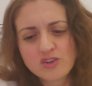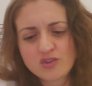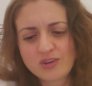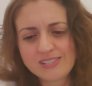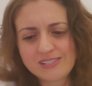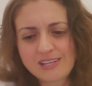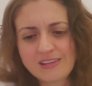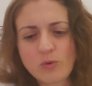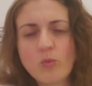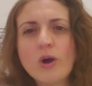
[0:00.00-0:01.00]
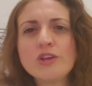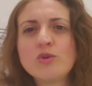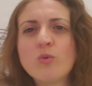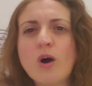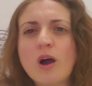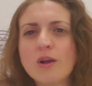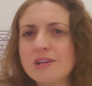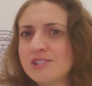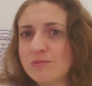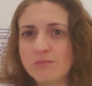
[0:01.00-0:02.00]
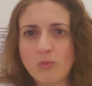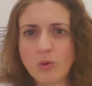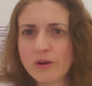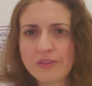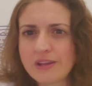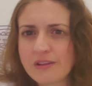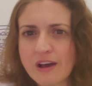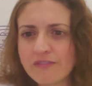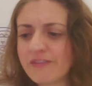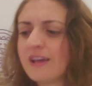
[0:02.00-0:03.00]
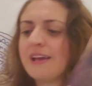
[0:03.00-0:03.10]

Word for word: trusting that what you are is more than enough,